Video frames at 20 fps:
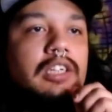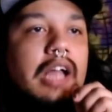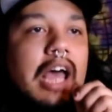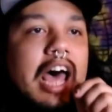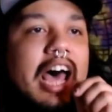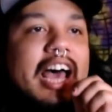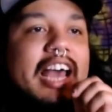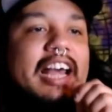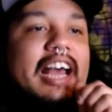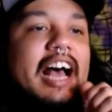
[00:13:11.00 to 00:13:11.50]

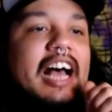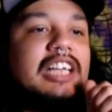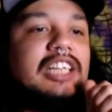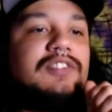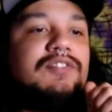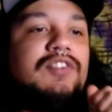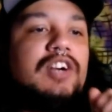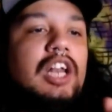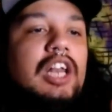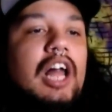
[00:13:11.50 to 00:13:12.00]
I
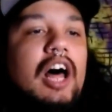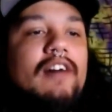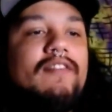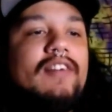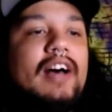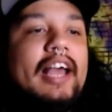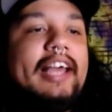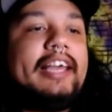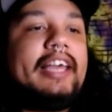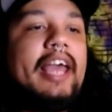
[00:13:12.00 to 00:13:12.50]
ask for
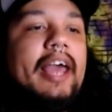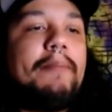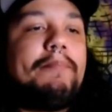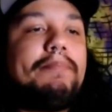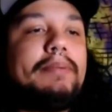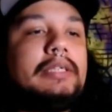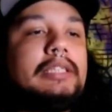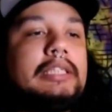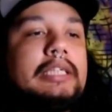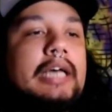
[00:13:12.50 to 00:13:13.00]
love I
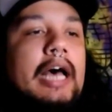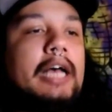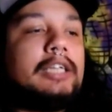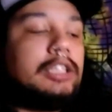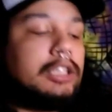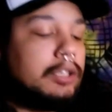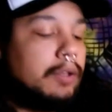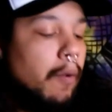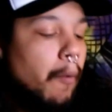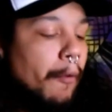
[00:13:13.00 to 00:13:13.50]
can't
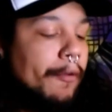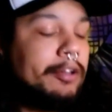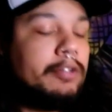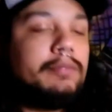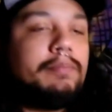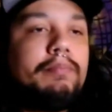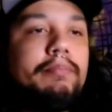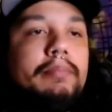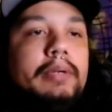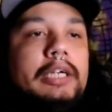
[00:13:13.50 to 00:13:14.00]
possess.
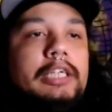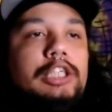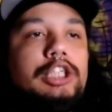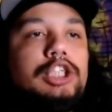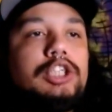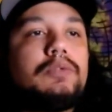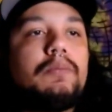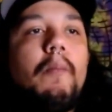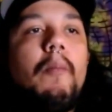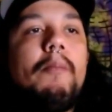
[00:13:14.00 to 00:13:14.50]

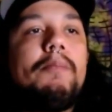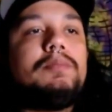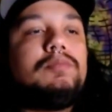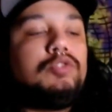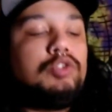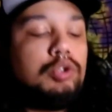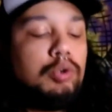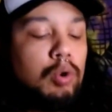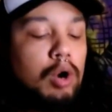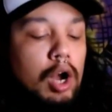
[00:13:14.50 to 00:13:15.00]
Bitch,
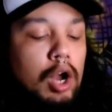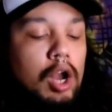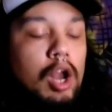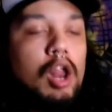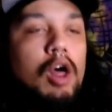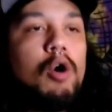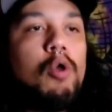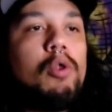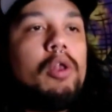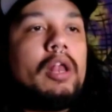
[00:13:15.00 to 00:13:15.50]
you are
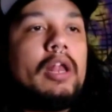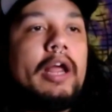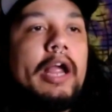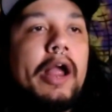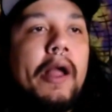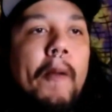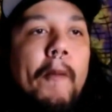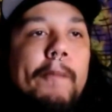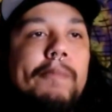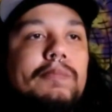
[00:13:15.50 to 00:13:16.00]

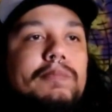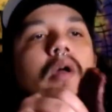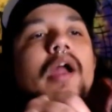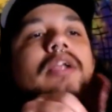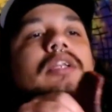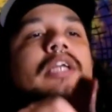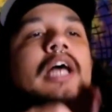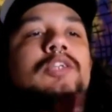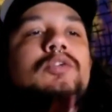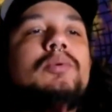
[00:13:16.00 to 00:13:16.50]
lonely.
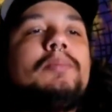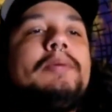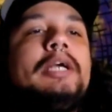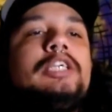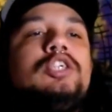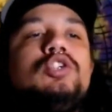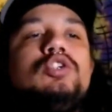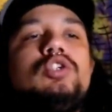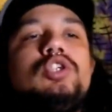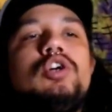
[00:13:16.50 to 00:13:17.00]
That's what
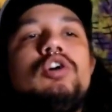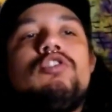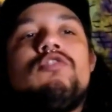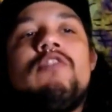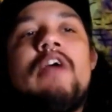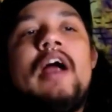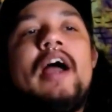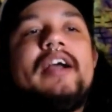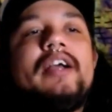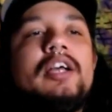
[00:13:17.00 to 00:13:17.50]
makes you so
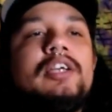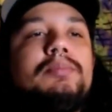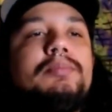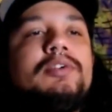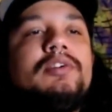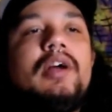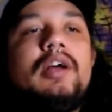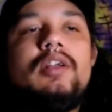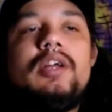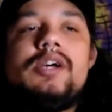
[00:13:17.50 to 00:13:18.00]
crack,
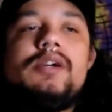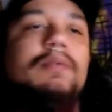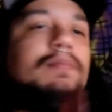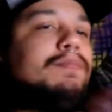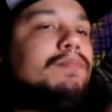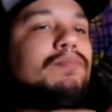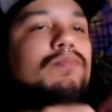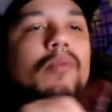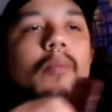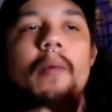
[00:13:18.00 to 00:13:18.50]
Esmeralda.
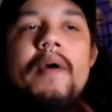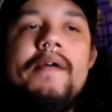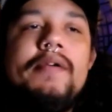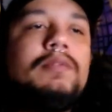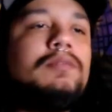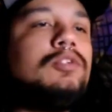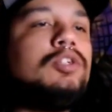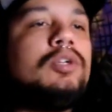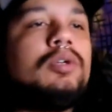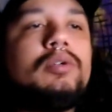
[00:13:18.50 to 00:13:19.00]

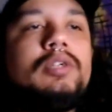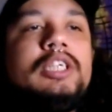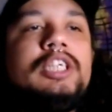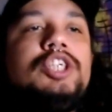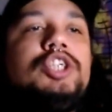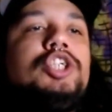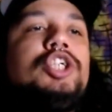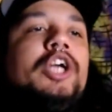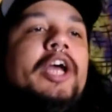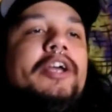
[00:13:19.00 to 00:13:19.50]
You don't
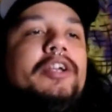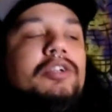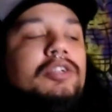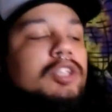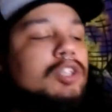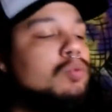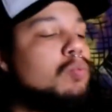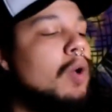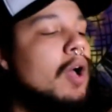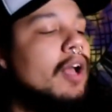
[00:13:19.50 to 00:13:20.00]
need shit, you
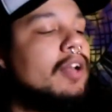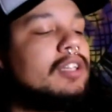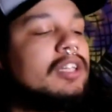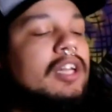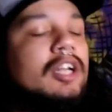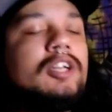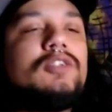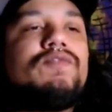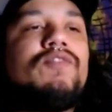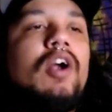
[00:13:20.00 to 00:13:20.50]
just want
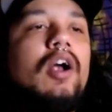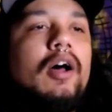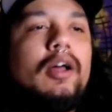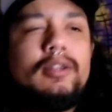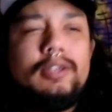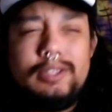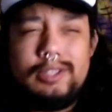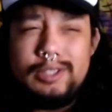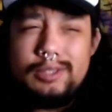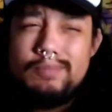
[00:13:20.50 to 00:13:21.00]
things for
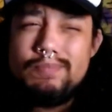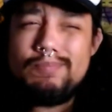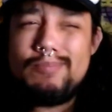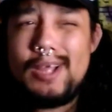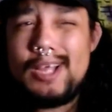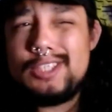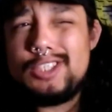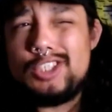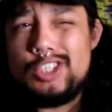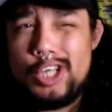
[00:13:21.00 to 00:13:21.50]
others.
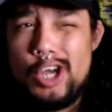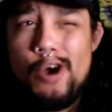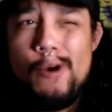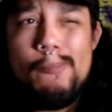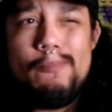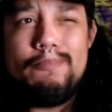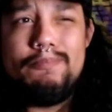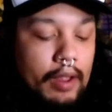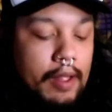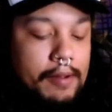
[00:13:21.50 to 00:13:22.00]
That's
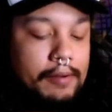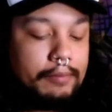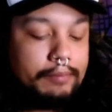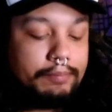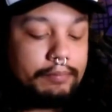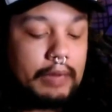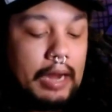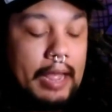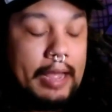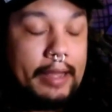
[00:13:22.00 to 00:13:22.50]
dope.
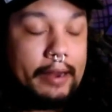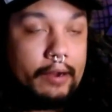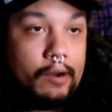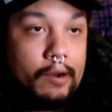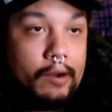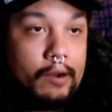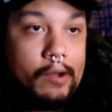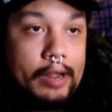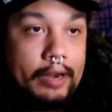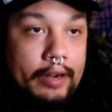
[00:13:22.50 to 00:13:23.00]
I had
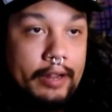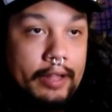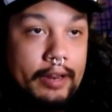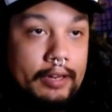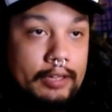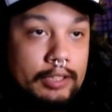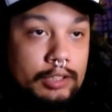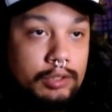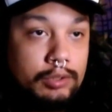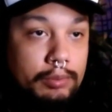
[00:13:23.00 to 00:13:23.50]
no idea
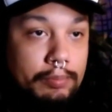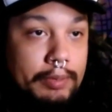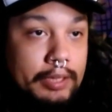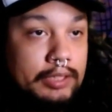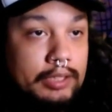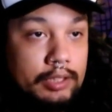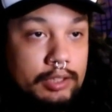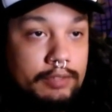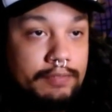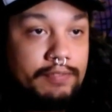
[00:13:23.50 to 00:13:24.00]
that this would be
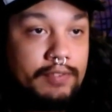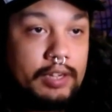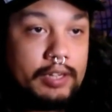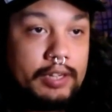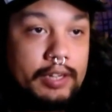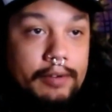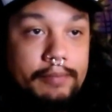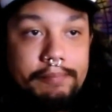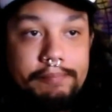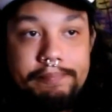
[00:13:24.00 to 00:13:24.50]
such a
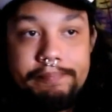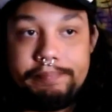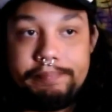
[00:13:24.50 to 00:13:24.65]
fucking